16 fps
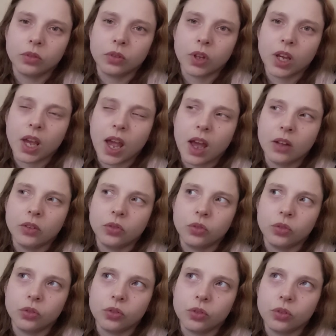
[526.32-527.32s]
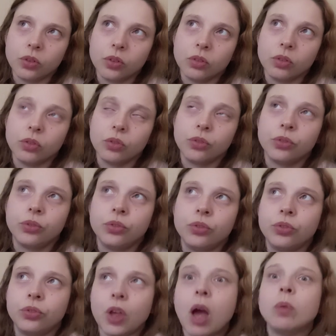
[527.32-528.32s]
had
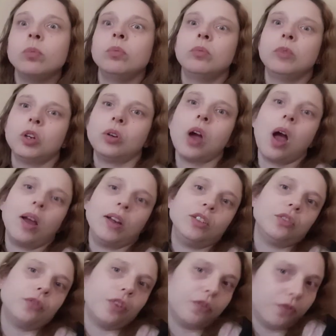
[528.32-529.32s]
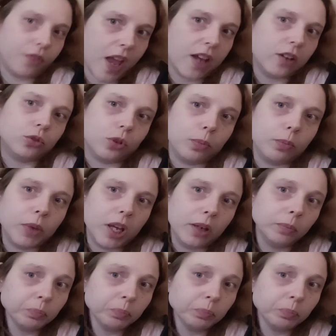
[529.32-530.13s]
some kind of effect on me.